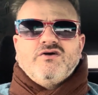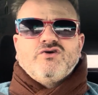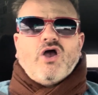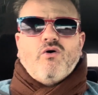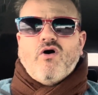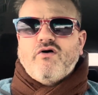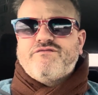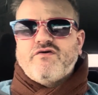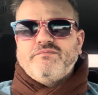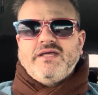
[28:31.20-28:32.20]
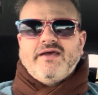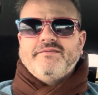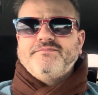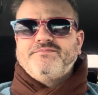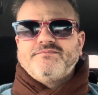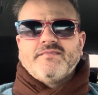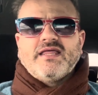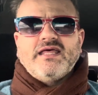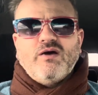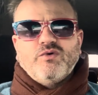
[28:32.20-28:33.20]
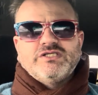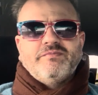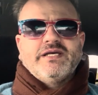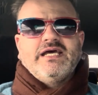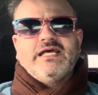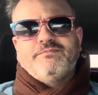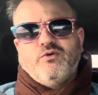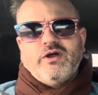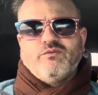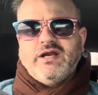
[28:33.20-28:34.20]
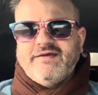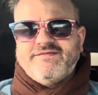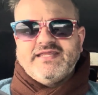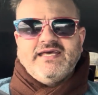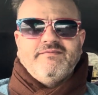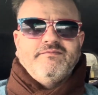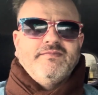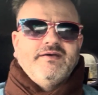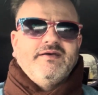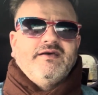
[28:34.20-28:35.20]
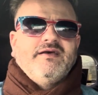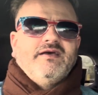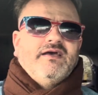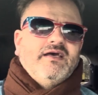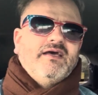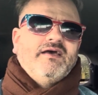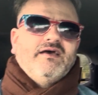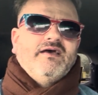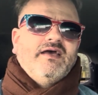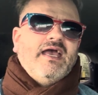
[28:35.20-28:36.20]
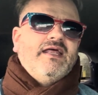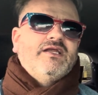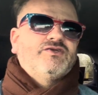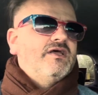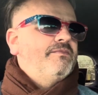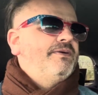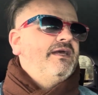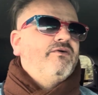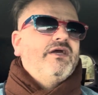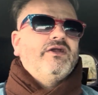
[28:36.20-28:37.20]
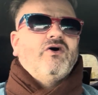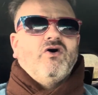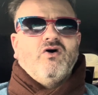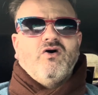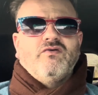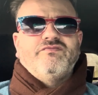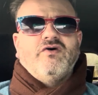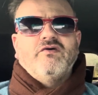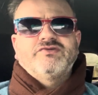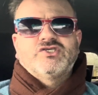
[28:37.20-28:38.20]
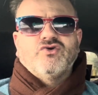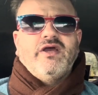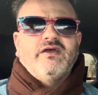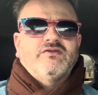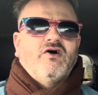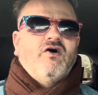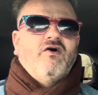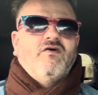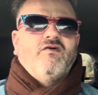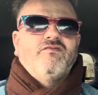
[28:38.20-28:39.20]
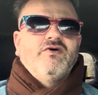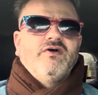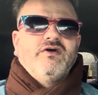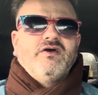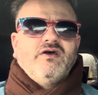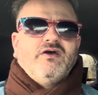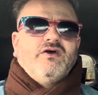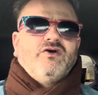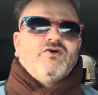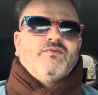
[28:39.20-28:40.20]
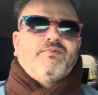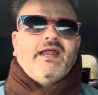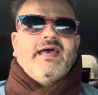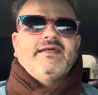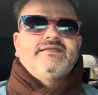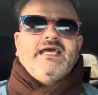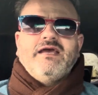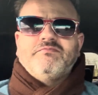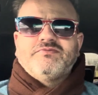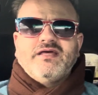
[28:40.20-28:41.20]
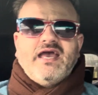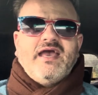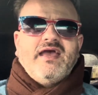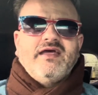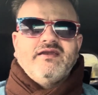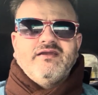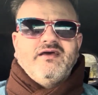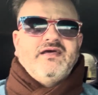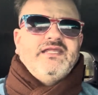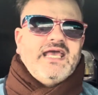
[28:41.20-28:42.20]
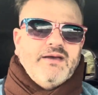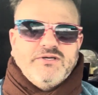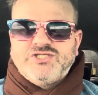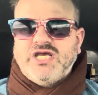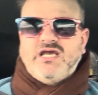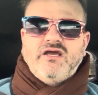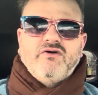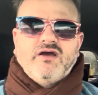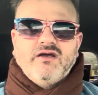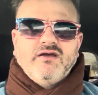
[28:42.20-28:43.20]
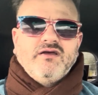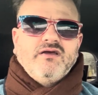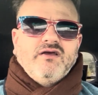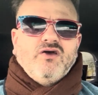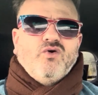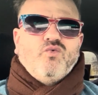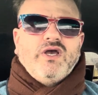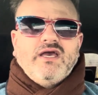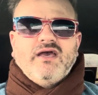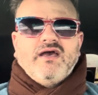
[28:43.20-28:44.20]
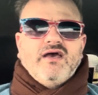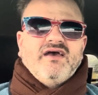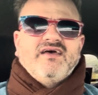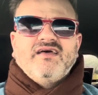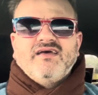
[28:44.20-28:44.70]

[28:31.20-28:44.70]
go on from there. That was a beginning point really for them, in a period of strength, of player depth, and in the amateur era where